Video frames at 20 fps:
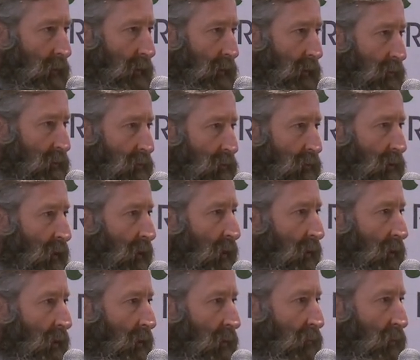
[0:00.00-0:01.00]
It's
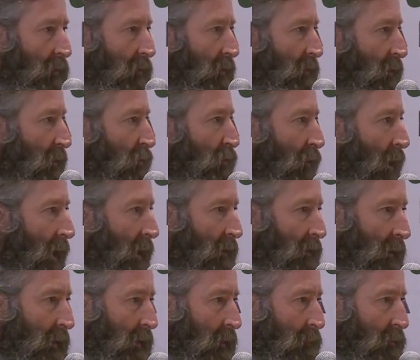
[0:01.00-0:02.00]
if you're in the dry
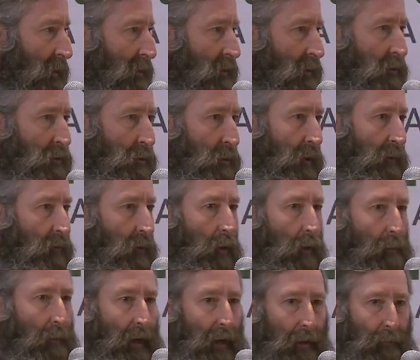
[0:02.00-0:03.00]
cleaning business, you have to
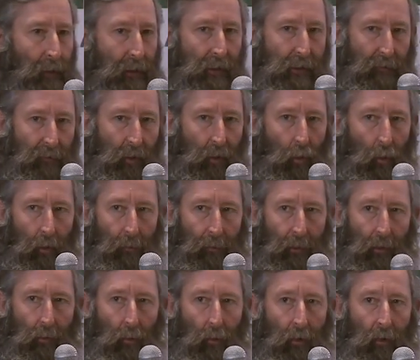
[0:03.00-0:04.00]
go buy a bunch of
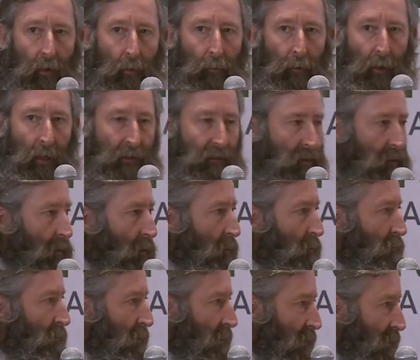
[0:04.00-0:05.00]
equipment in order to press
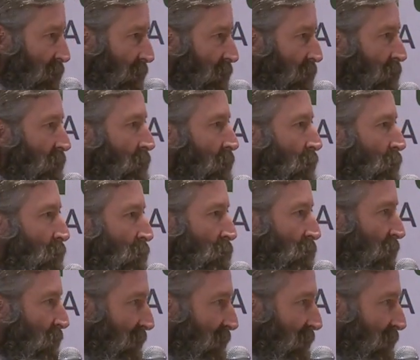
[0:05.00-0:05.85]
clothes and clean the clothes.